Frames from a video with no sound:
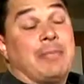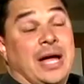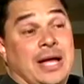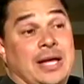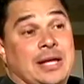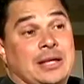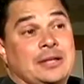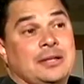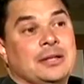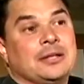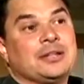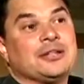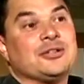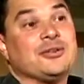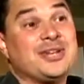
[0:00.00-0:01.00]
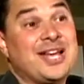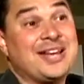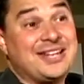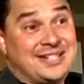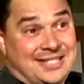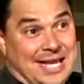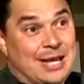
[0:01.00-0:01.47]
By
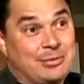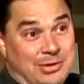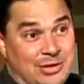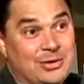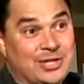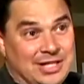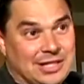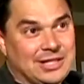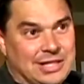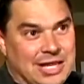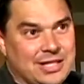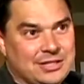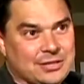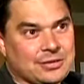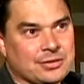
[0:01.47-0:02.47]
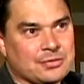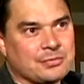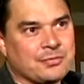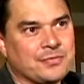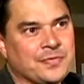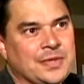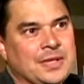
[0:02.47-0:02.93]
creating tableau in the
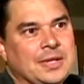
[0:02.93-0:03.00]
classroom,